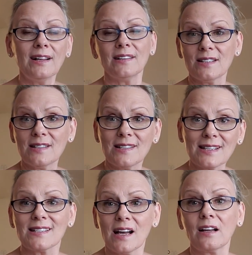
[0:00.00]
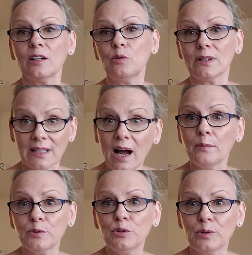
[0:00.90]
This is exactly what
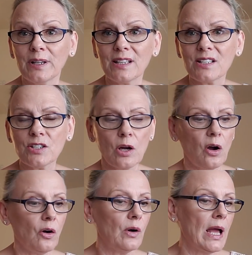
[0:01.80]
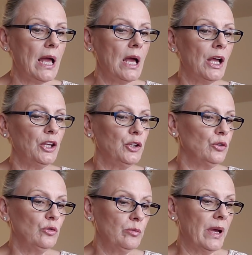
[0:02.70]
I'm doing. So
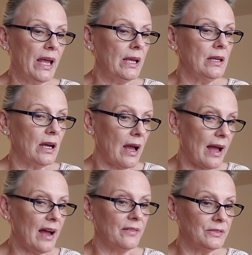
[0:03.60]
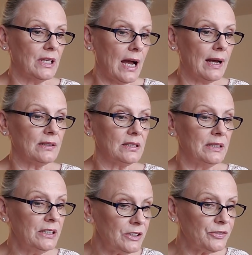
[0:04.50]
you may have that
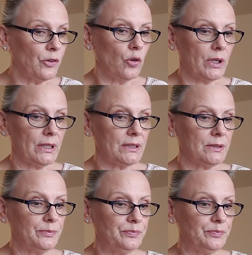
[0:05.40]
need for it.